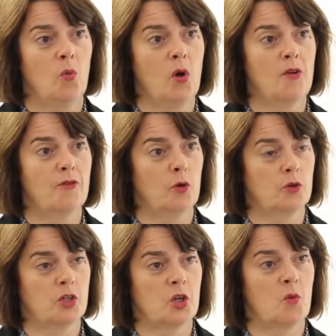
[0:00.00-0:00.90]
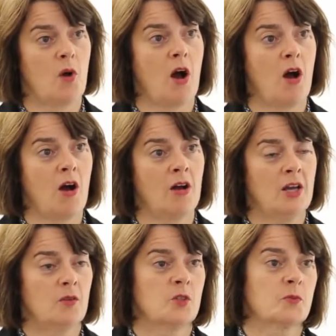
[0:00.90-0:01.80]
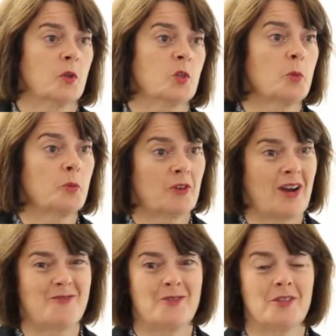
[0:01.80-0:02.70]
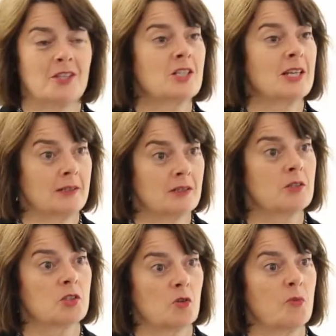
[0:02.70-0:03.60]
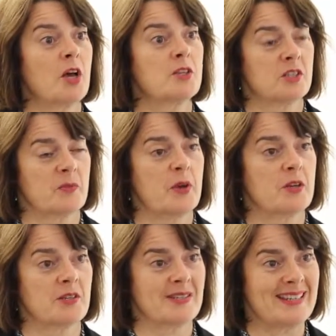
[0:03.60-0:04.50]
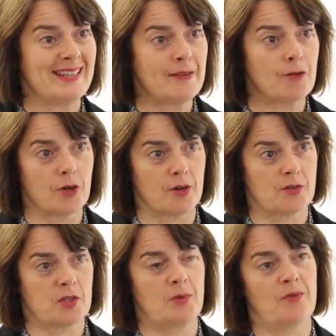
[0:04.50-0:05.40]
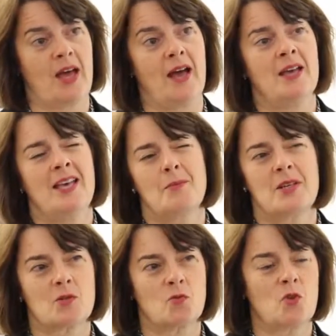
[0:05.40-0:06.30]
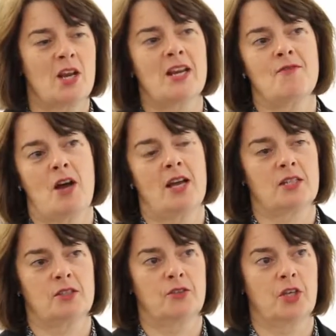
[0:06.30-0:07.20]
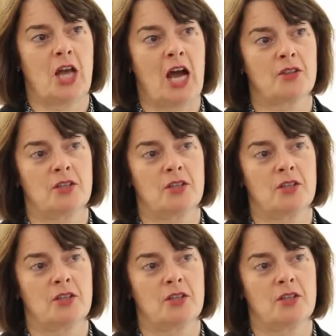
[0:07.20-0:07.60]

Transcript: workforce who are responsible for the sort of person-to-person delivery of some of that. But it's really vital that I